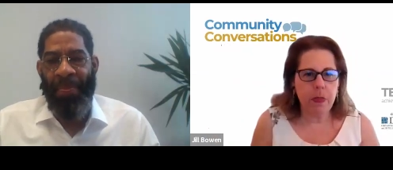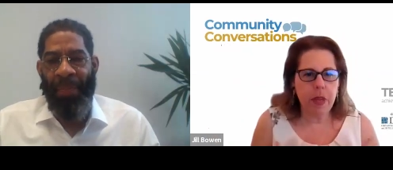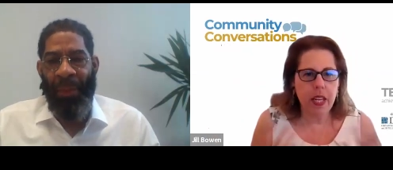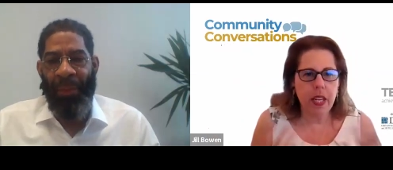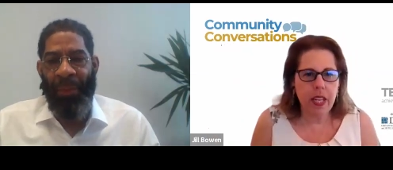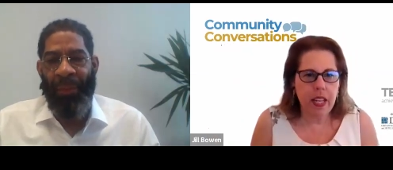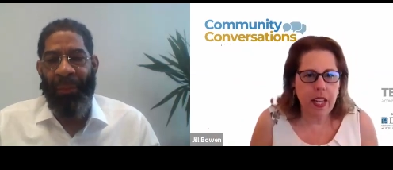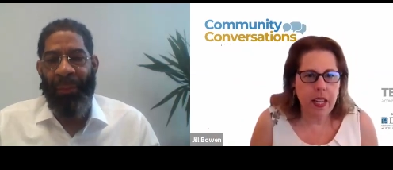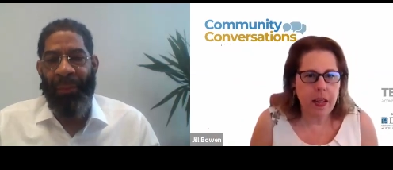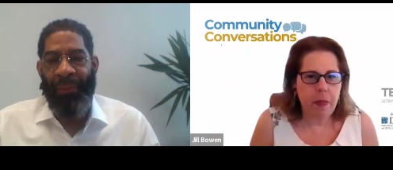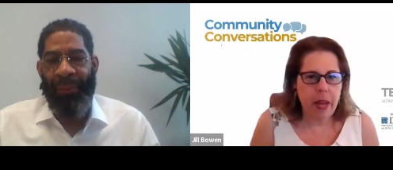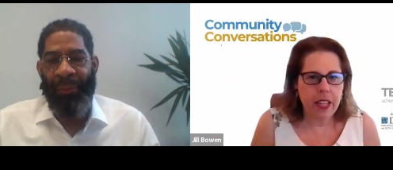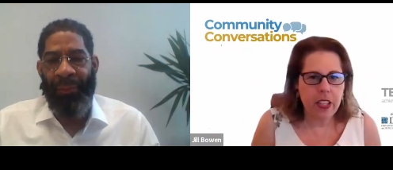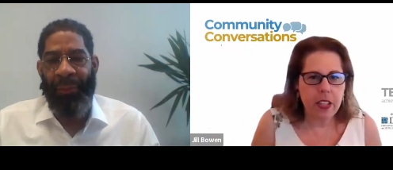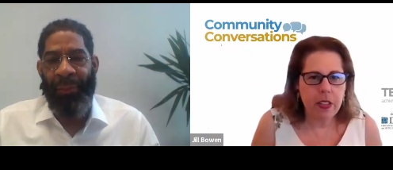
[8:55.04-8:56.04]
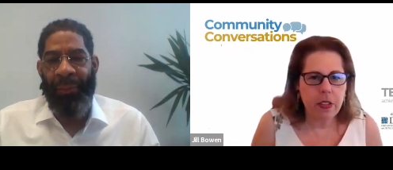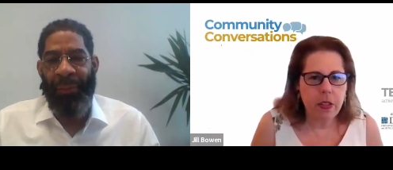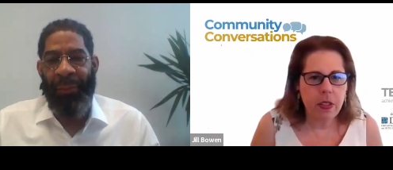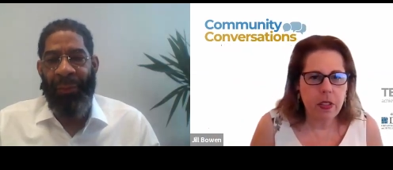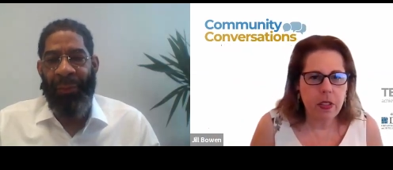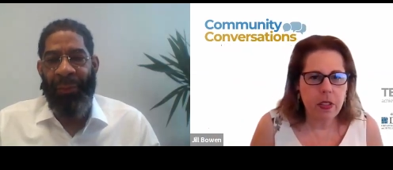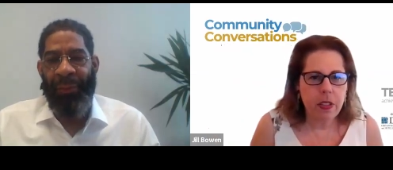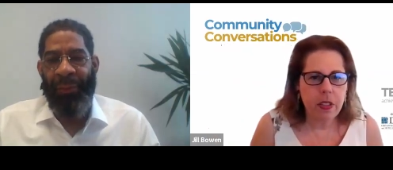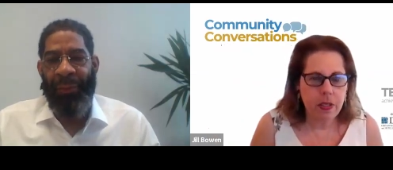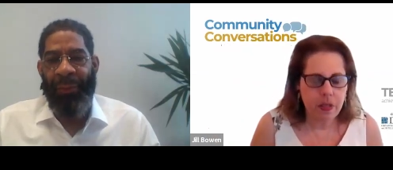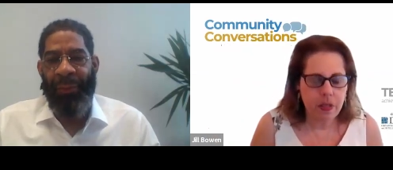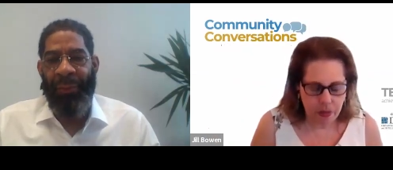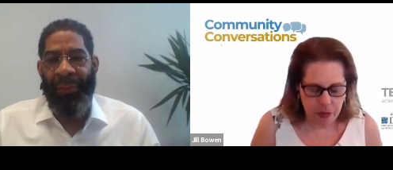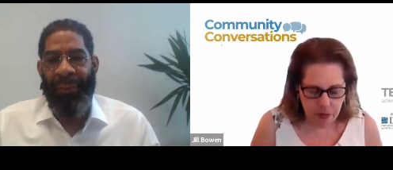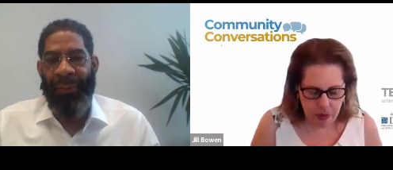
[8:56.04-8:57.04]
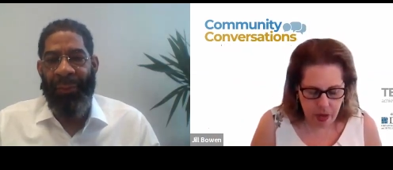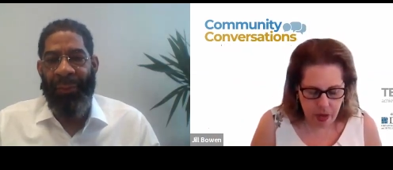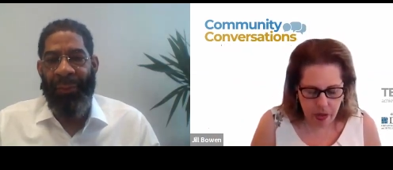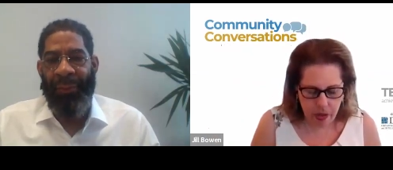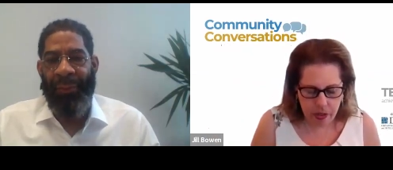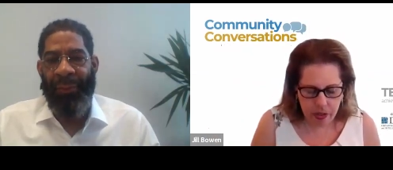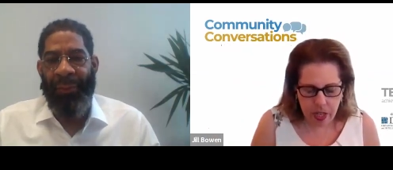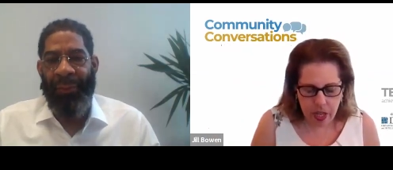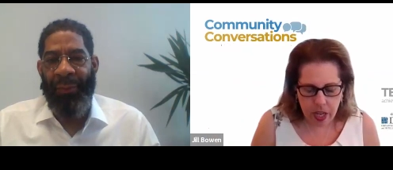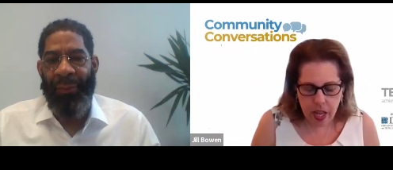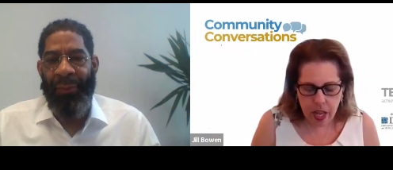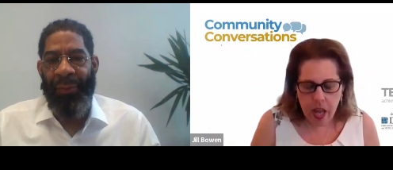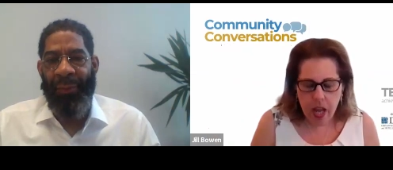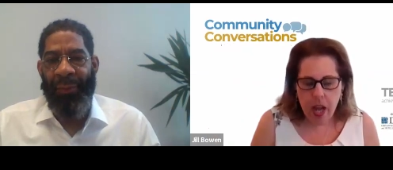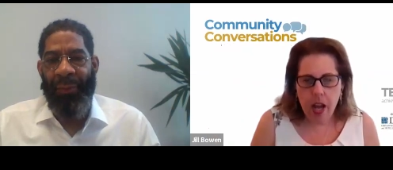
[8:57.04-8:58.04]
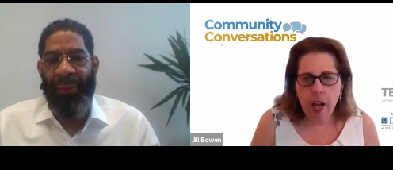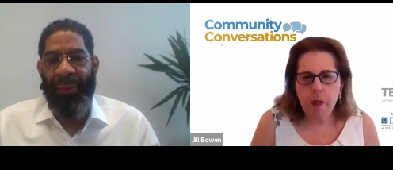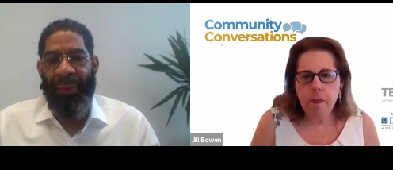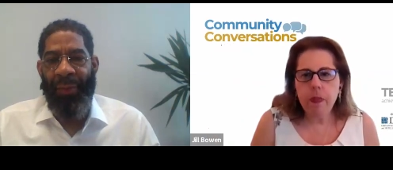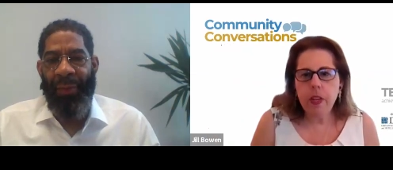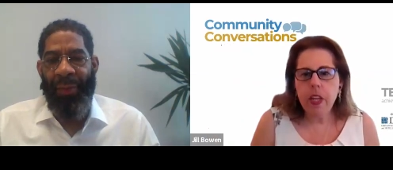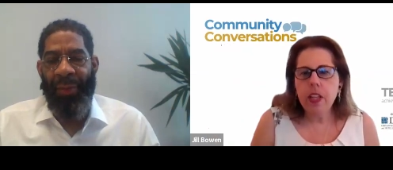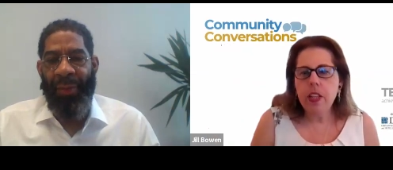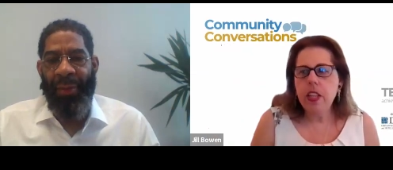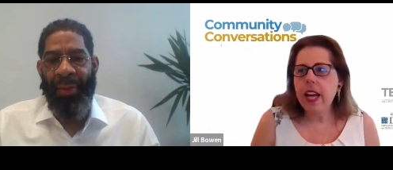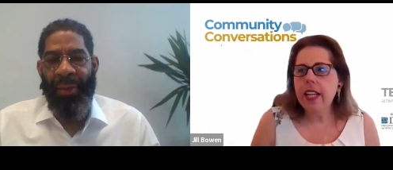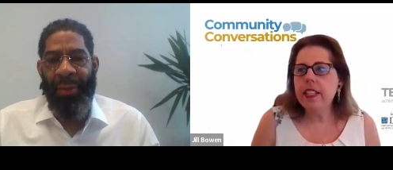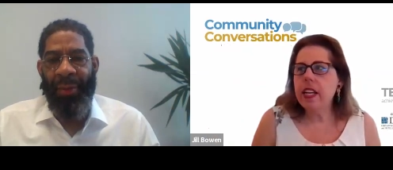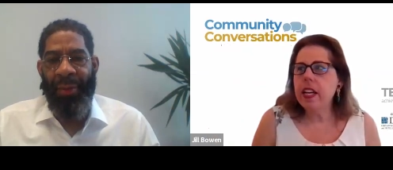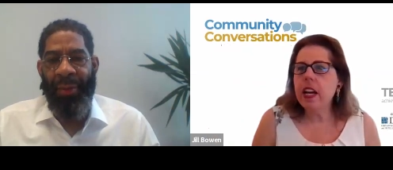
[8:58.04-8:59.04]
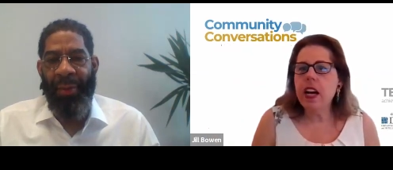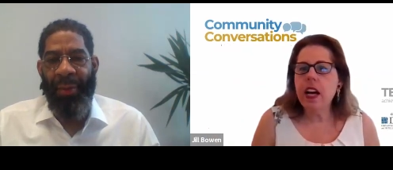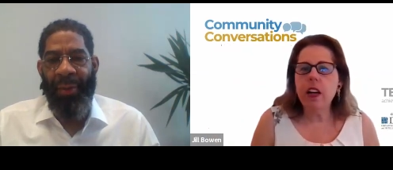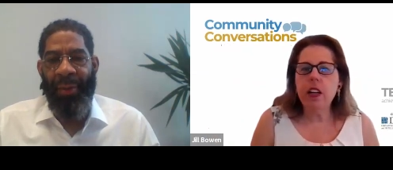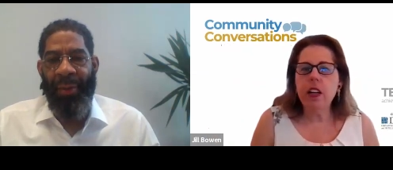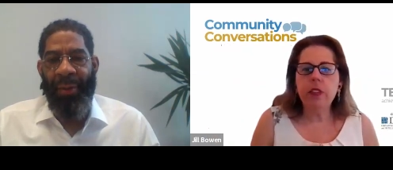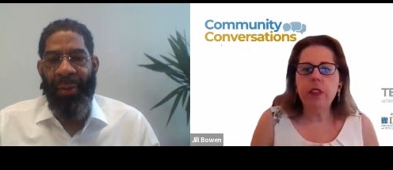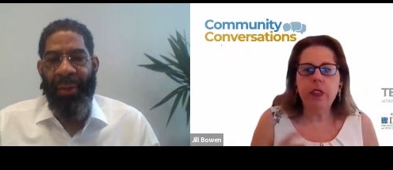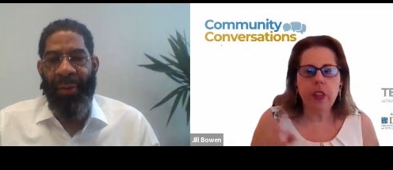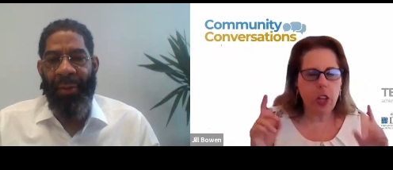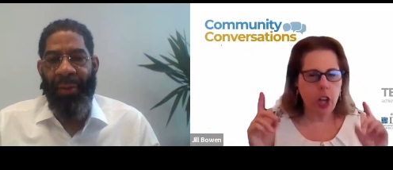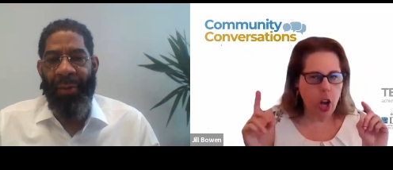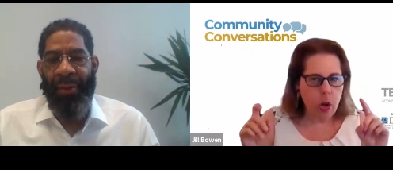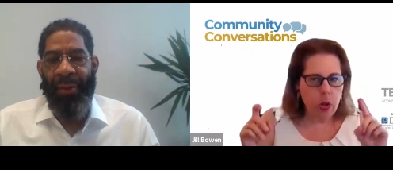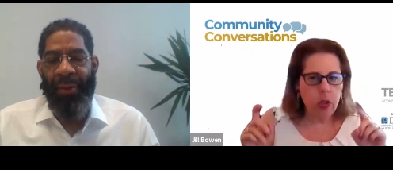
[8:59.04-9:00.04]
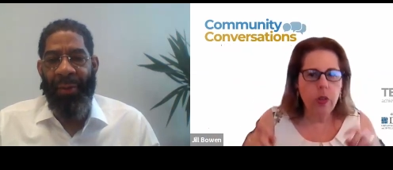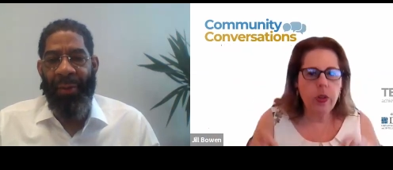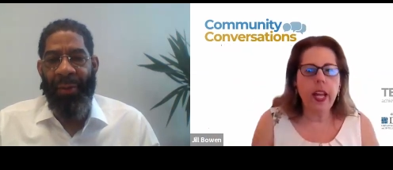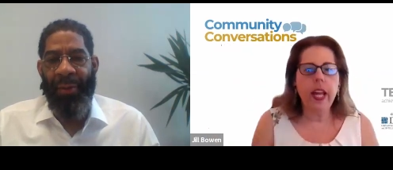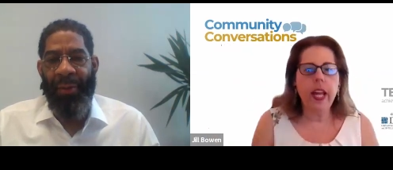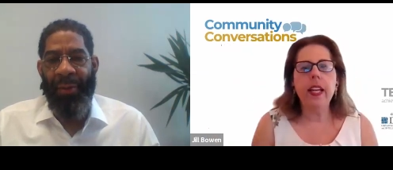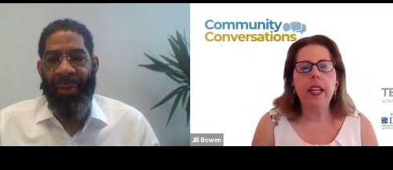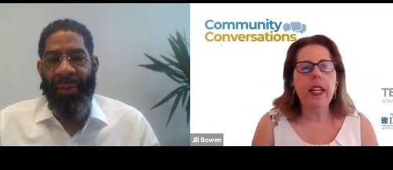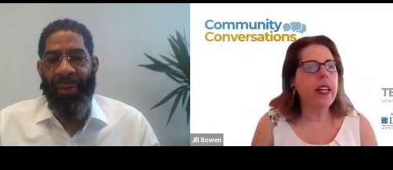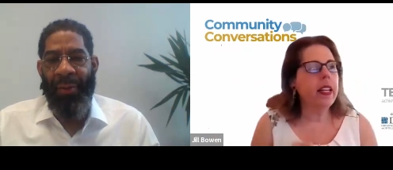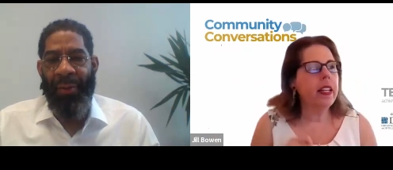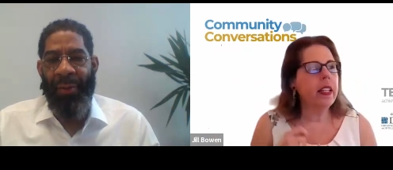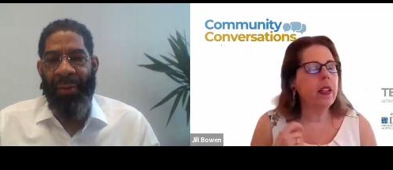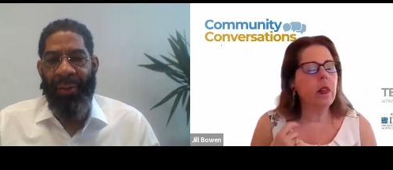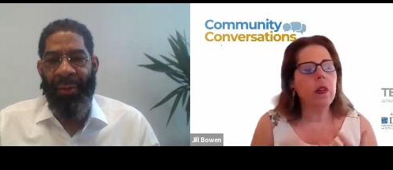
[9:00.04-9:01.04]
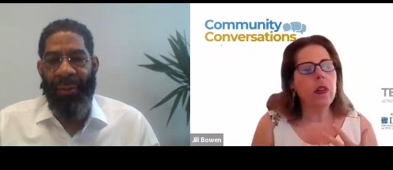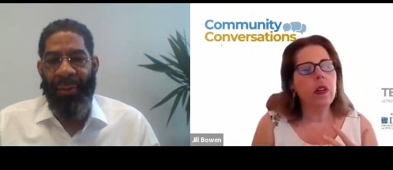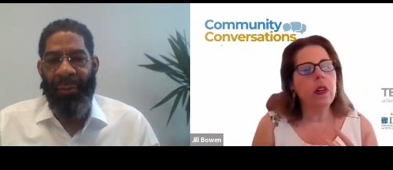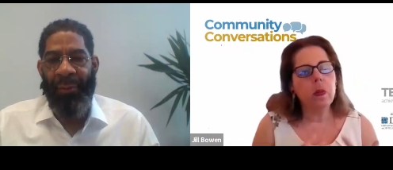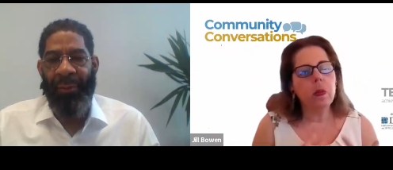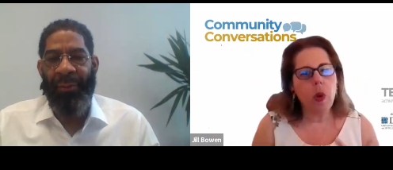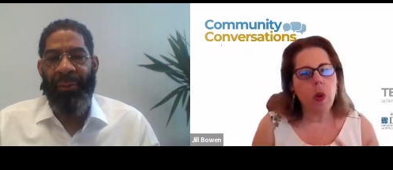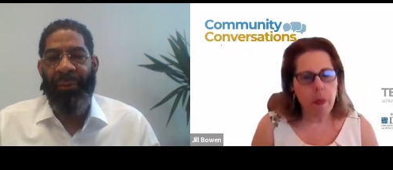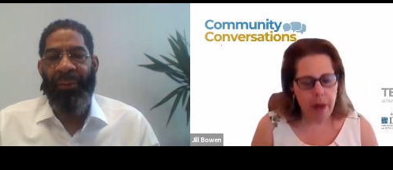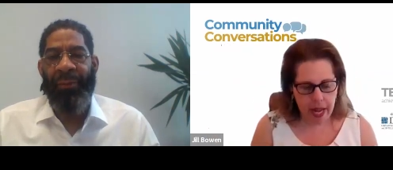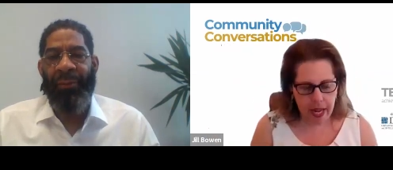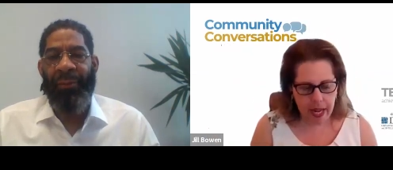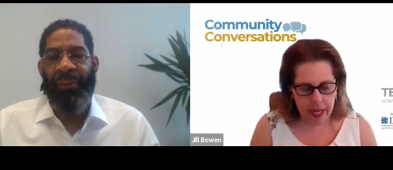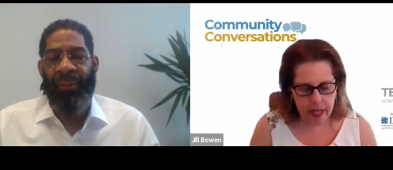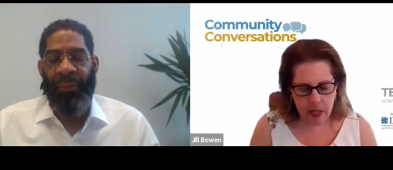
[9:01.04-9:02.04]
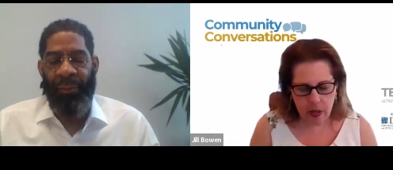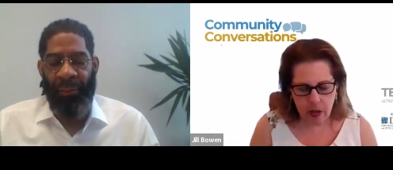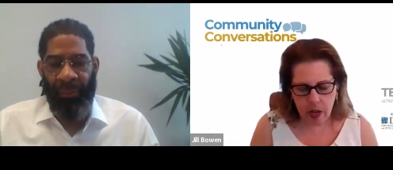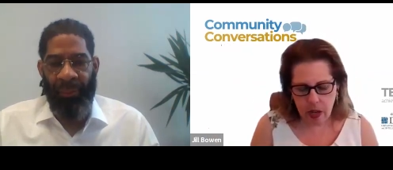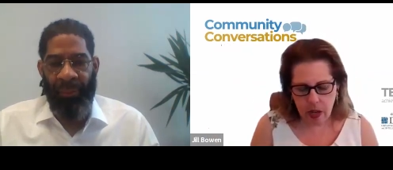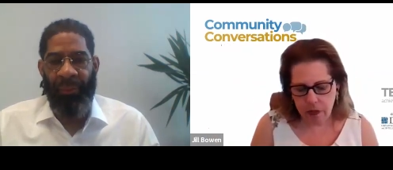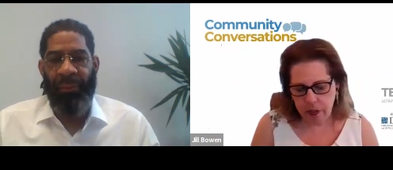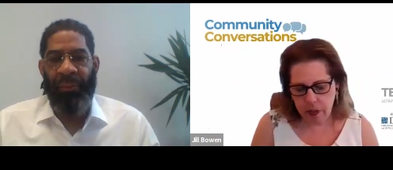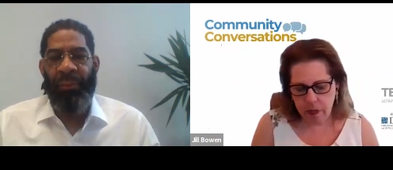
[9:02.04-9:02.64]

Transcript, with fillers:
Speaker 1: to me, and I imagine to to others. Um, the idea of co-locating or warm handoff